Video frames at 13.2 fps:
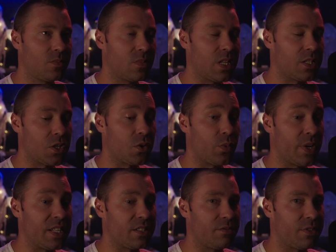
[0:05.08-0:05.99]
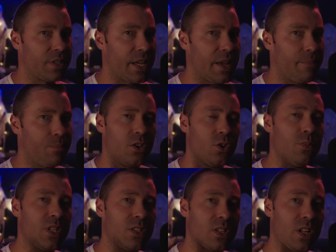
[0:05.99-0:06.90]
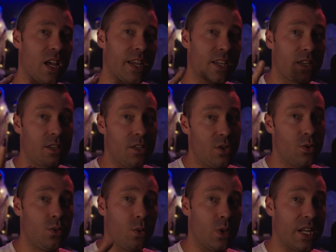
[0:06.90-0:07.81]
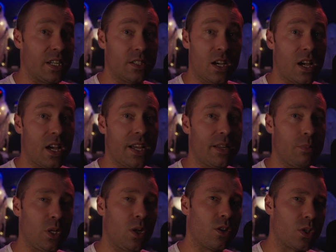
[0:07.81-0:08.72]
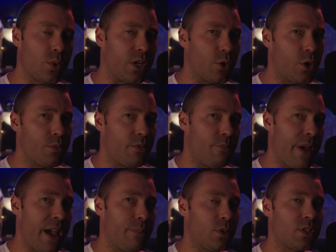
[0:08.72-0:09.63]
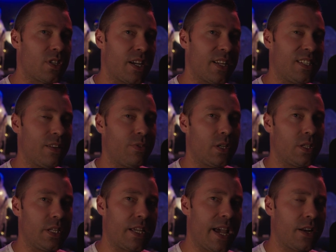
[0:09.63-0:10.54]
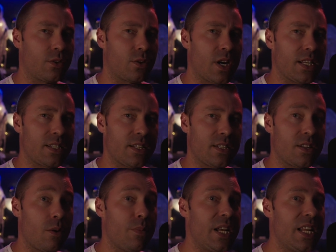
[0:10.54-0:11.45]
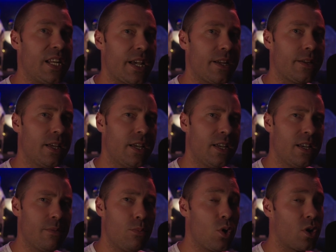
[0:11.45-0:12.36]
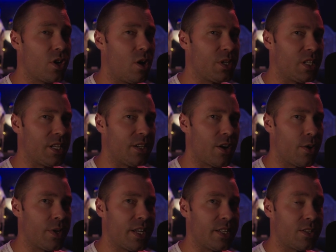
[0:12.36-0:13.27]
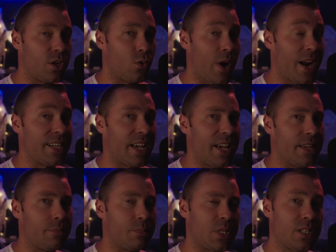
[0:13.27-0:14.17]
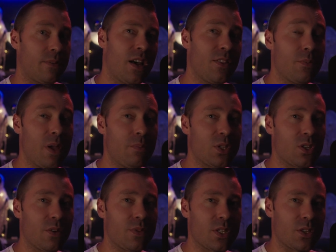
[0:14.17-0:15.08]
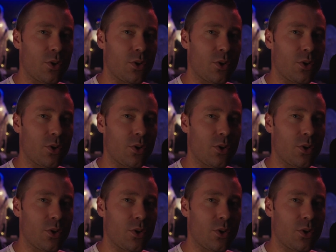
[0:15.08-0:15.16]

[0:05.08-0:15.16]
there's a good reason for that. Humans like you and I belong to a group of mammals scientifically categorized as hominidae, more commonly known as great apes. Other members of this